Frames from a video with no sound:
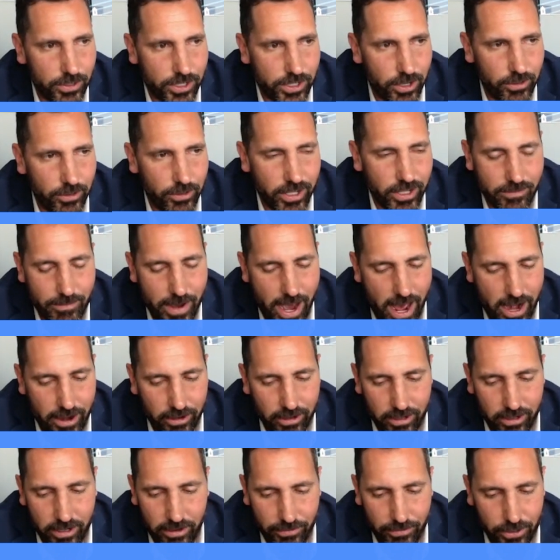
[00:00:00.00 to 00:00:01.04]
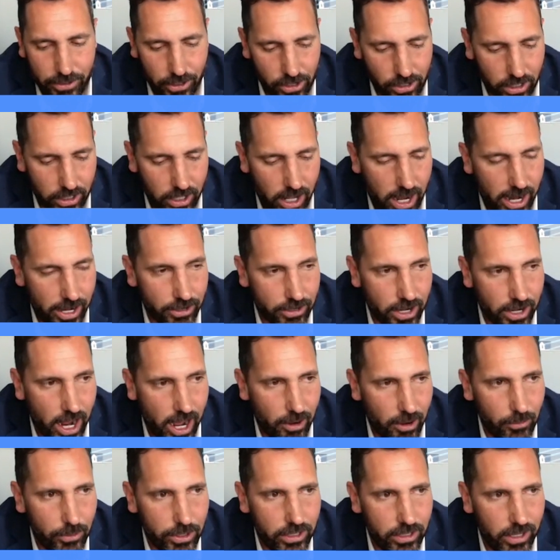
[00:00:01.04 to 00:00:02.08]
So it doesn't matter if you're a client or
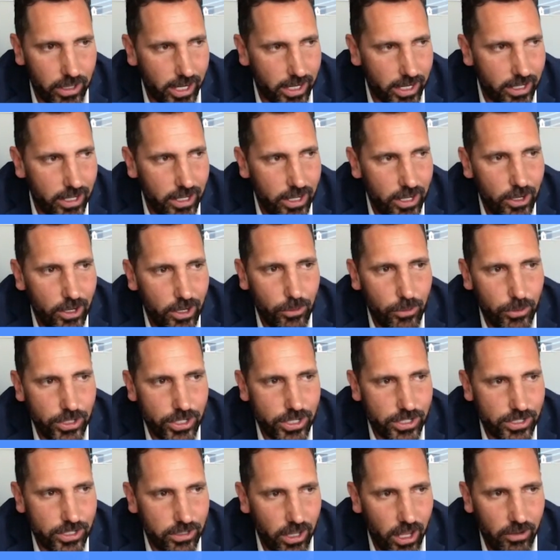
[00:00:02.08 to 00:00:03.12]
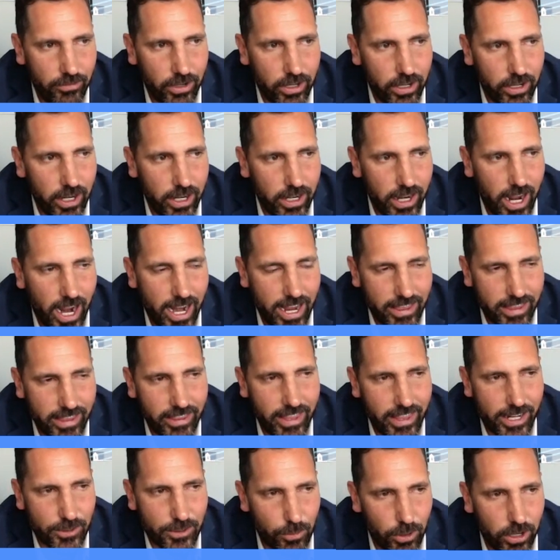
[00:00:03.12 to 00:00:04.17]
not. We just love it. And I think
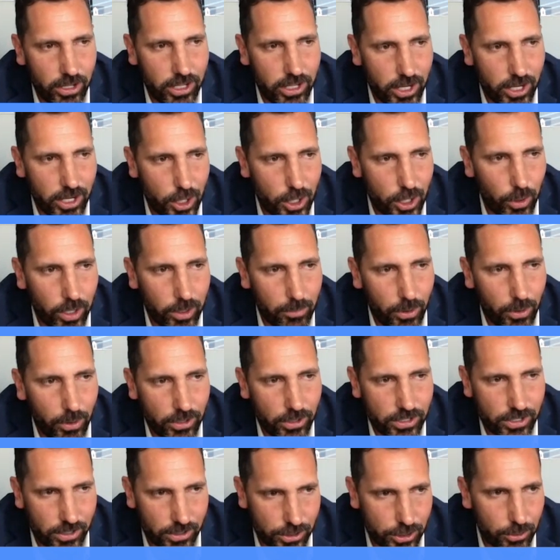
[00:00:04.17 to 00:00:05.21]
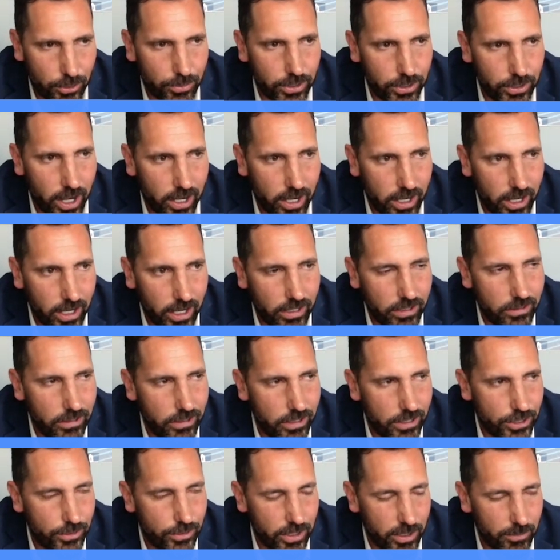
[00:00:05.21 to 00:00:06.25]
that's one of the annoying parts of the super yacht
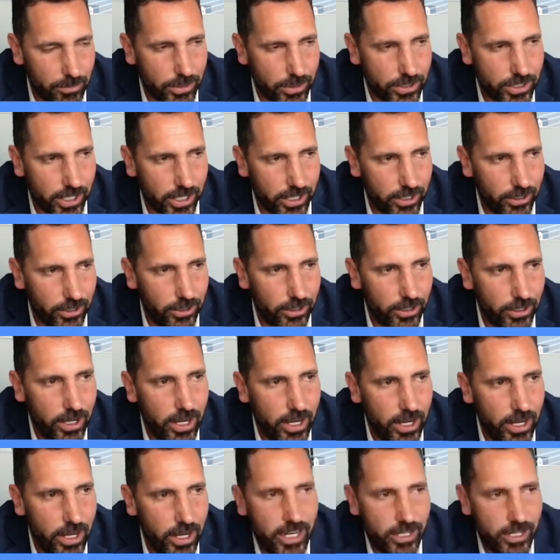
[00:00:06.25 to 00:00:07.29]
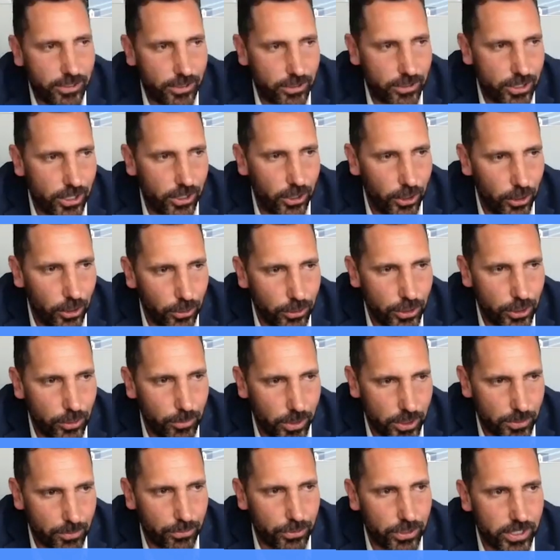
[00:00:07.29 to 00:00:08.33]
industry in particular, is there's a little too
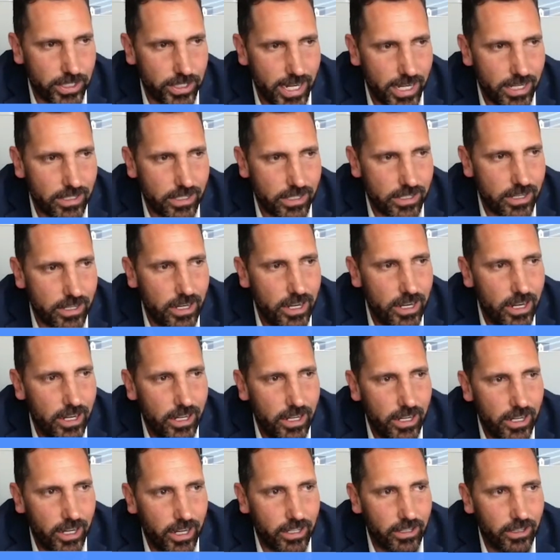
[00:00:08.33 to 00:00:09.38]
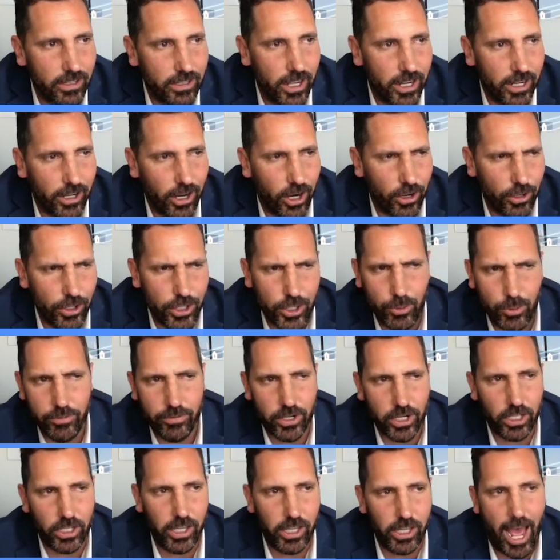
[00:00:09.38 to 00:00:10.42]
much pretense. And like, are you
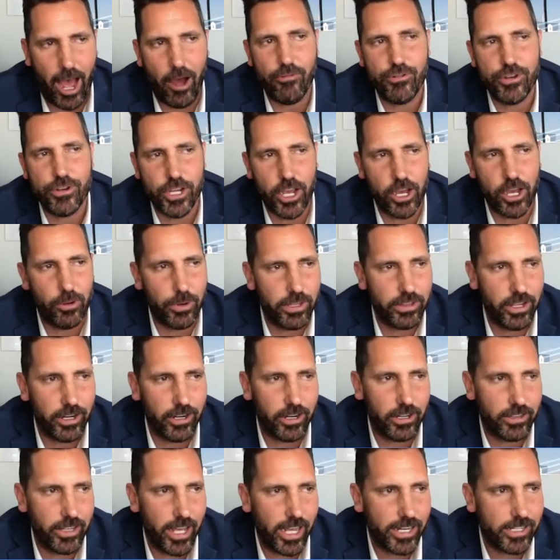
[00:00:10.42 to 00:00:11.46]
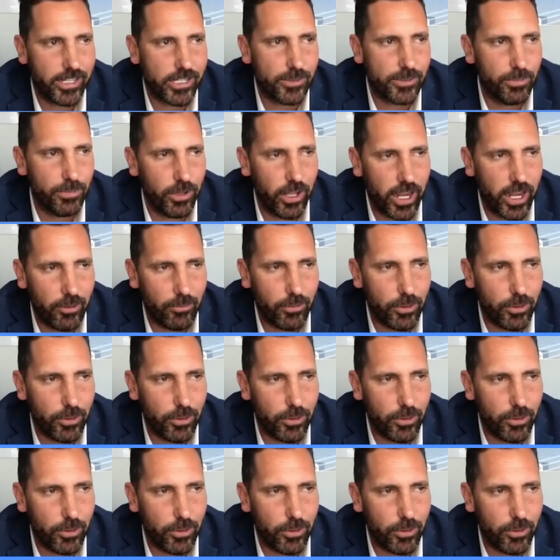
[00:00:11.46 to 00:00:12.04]
even allowed to go in there at that display?